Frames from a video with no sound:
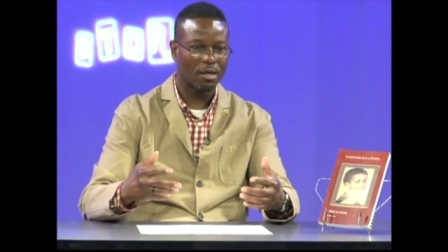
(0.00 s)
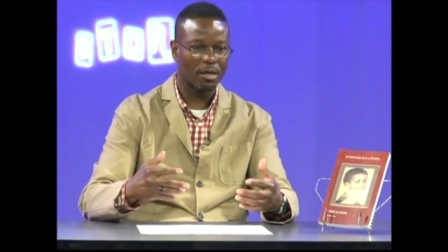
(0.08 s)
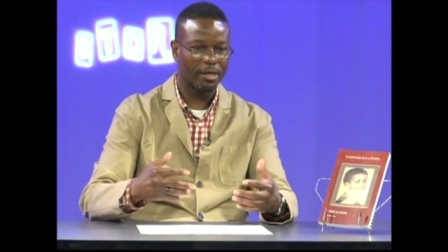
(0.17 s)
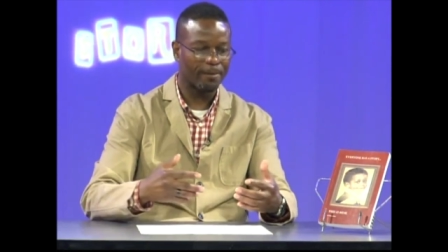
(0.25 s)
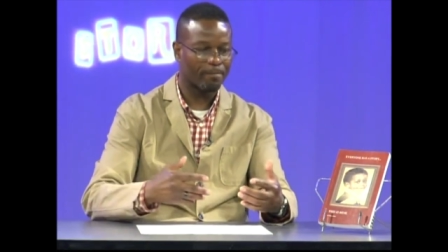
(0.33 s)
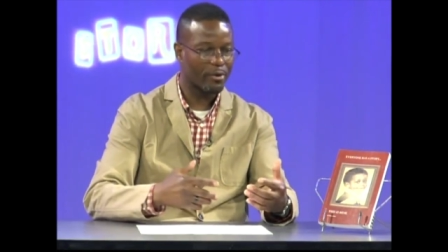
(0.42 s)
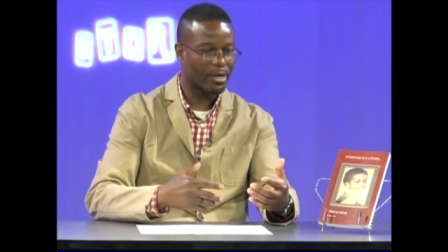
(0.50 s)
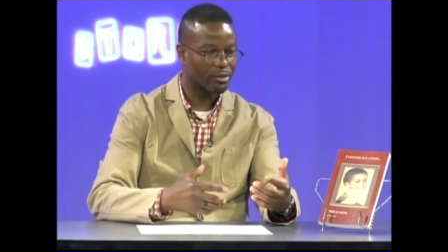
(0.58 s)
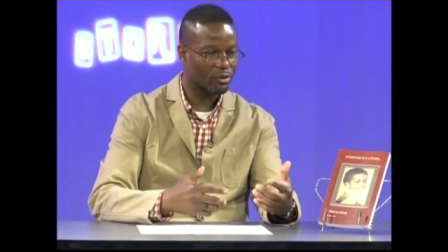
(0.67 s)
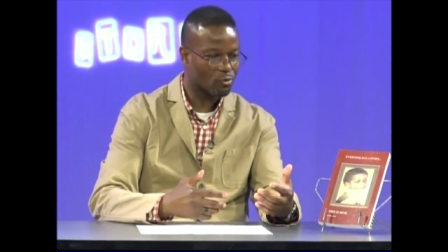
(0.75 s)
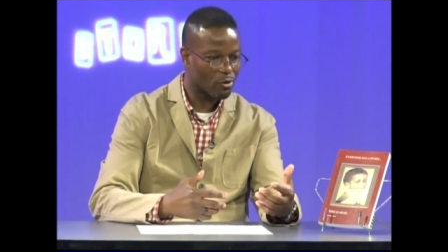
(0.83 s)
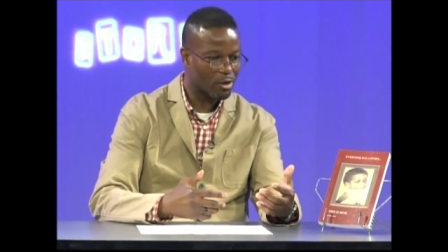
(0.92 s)
Uh, they
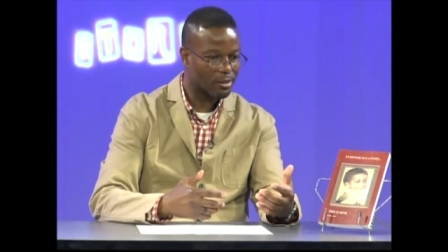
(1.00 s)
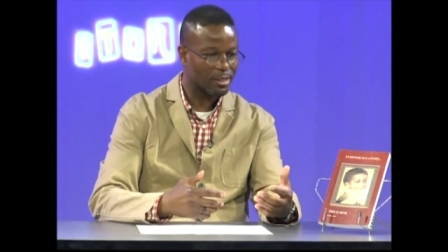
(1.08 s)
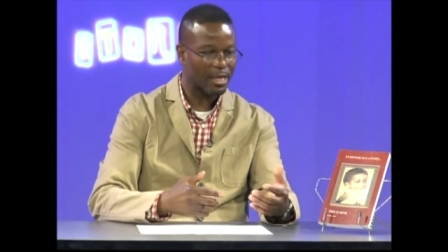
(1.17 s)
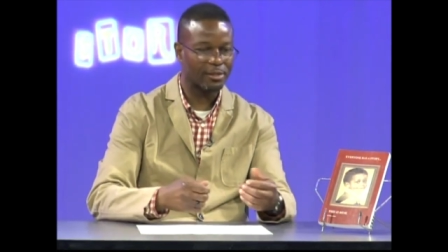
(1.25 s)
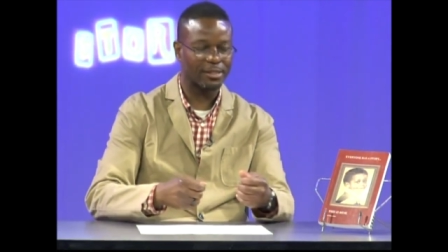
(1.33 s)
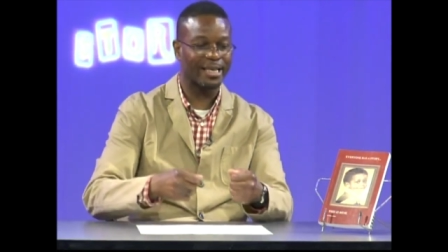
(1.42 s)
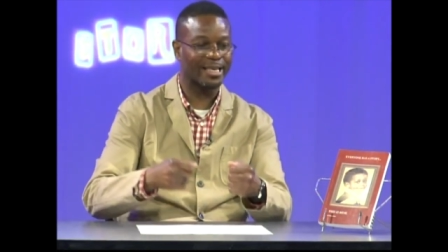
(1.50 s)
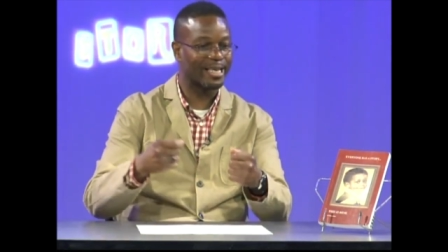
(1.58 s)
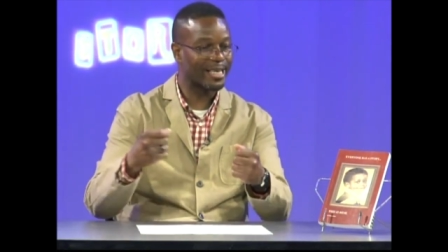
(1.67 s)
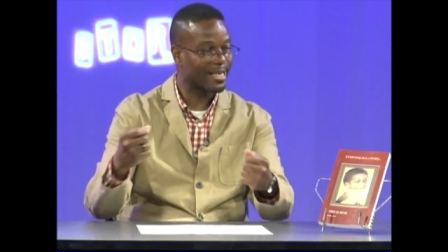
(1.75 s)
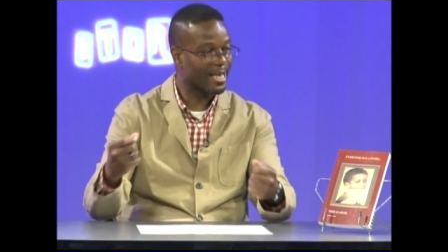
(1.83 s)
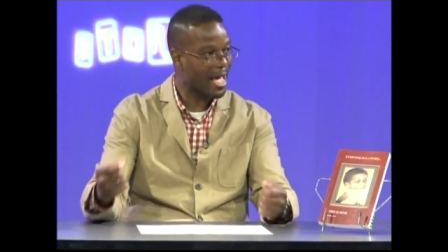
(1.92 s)
bringing drugs in the house. They
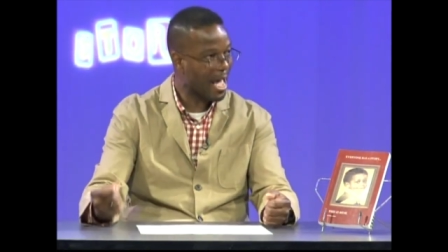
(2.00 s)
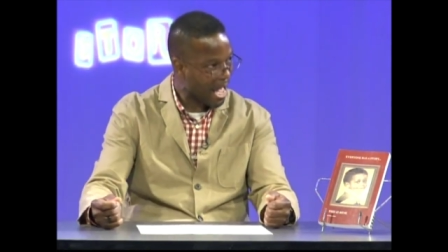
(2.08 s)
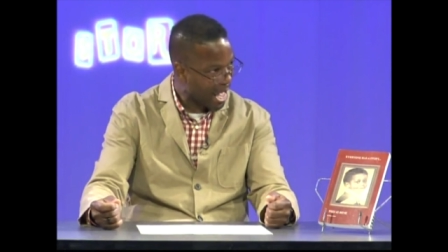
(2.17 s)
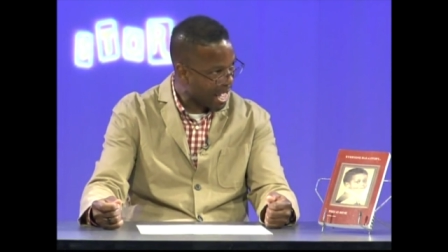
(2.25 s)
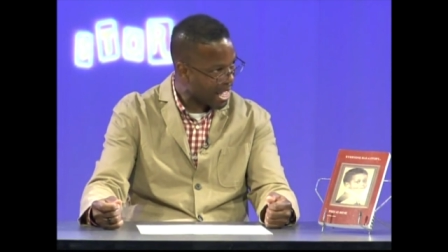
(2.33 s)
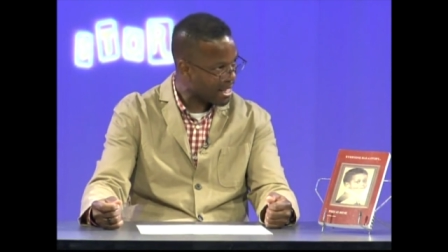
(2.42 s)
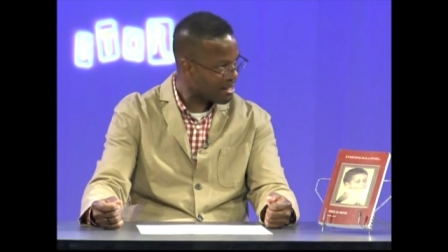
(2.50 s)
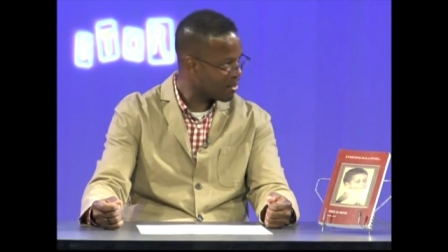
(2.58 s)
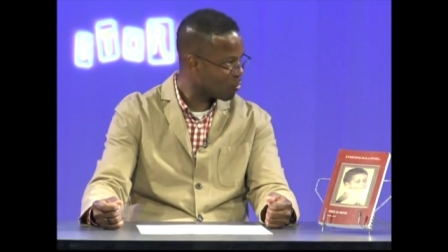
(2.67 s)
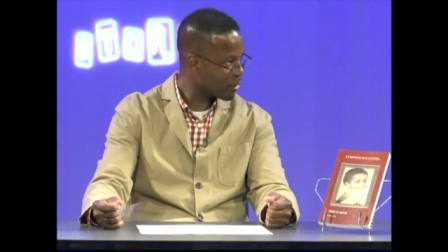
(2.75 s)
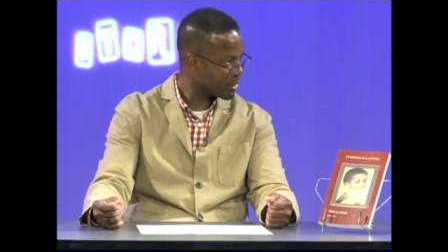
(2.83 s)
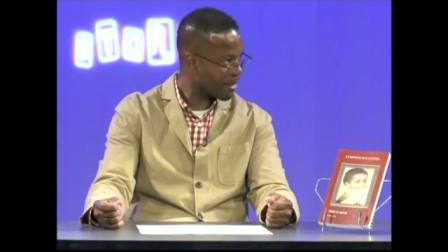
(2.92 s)
getting high
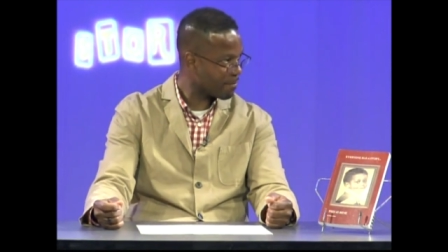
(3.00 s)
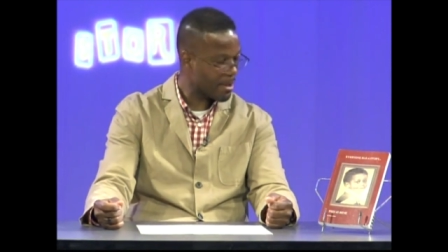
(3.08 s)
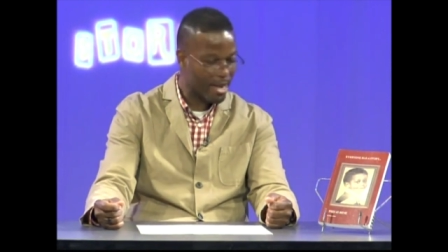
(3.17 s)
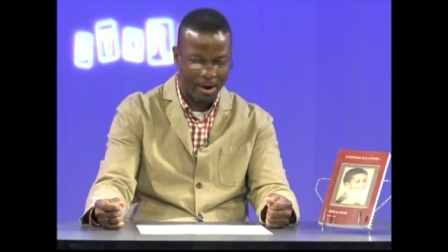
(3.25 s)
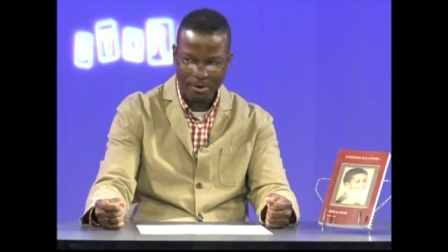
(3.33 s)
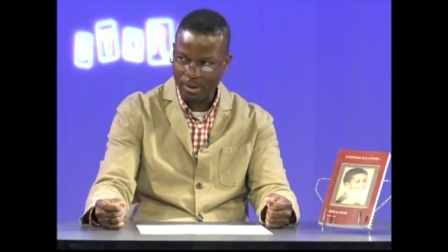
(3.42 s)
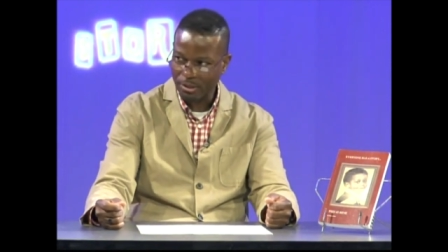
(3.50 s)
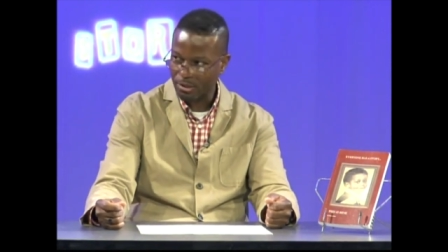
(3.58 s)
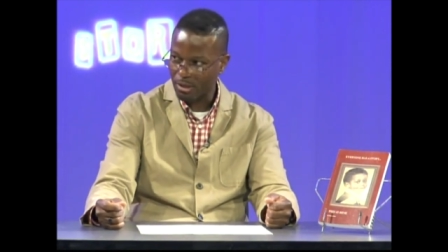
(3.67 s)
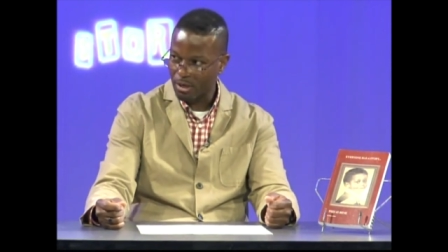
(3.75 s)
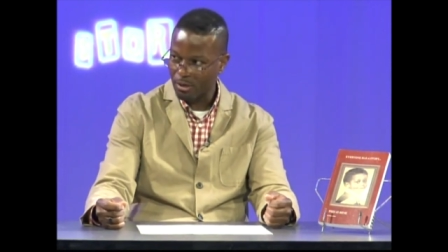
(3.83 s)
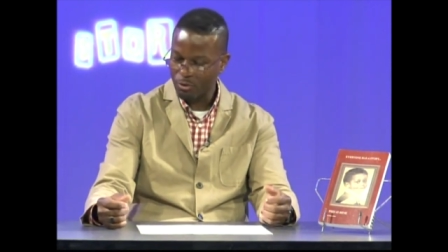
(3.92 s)
with their parents.